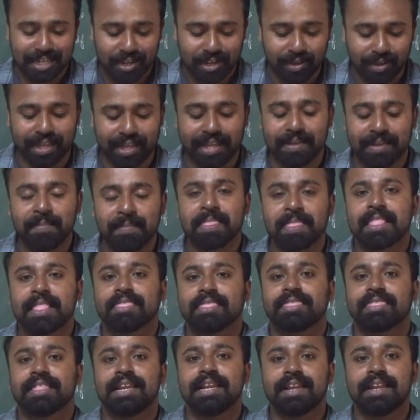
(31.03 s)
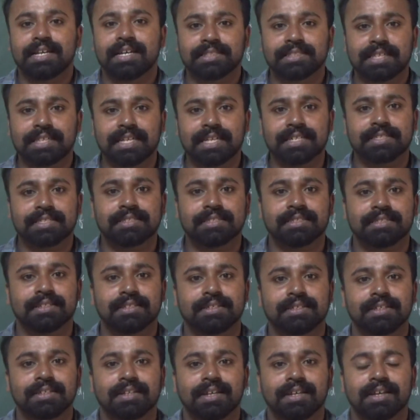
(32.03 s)
Okay. The last class
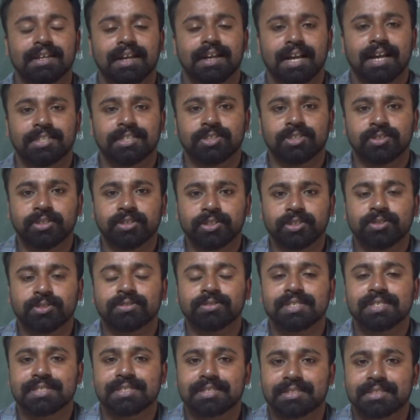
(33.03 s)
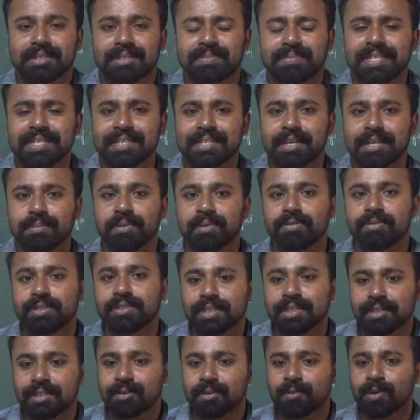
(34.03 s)
I told you this is something about
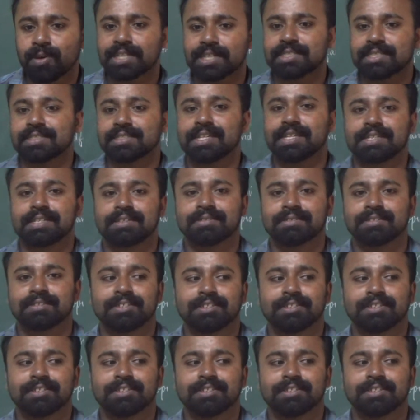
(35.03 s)
the what is that?